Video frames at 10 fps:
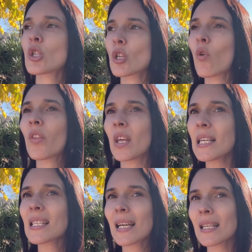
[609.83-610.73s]
So
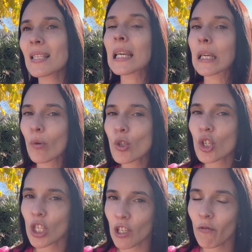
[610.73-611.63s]
this is a huge
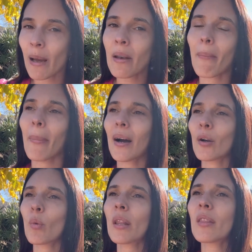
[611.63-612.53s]
achievement,
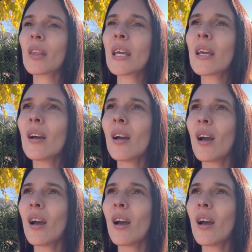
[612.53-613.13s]
but with the